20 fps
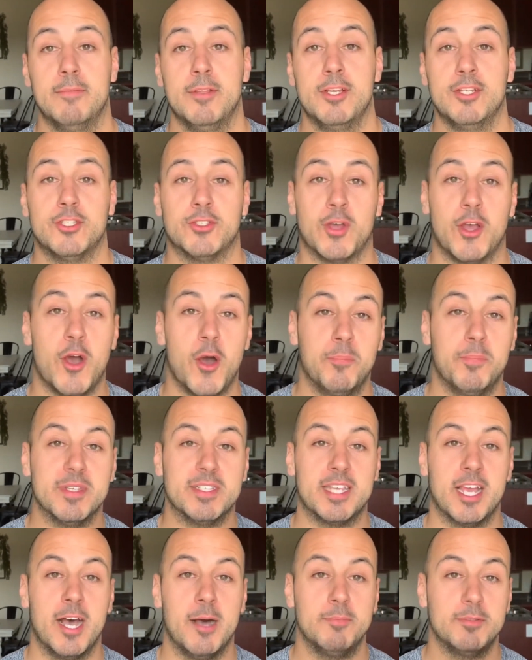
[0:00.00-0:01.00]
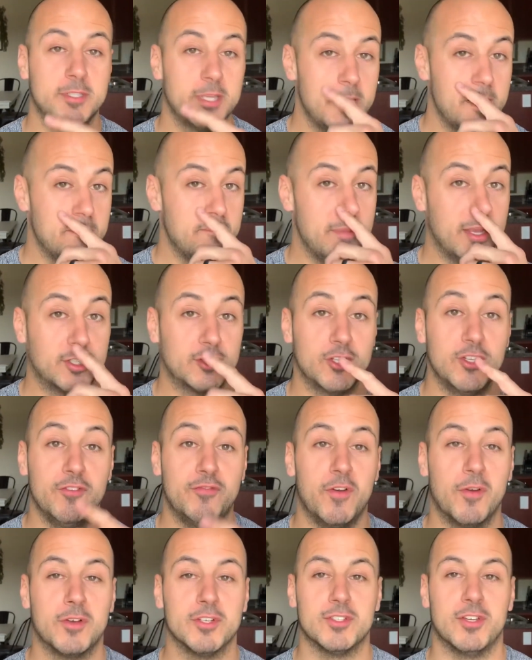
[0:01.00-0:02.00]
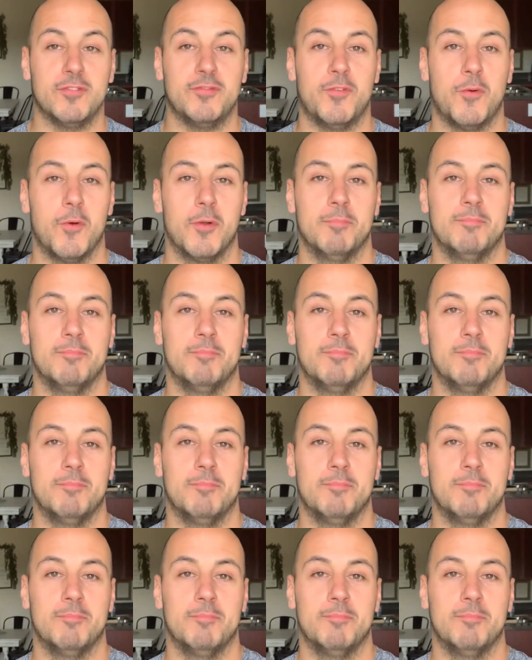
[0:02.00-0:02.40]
So I hope this helps. Make sure you focus on form.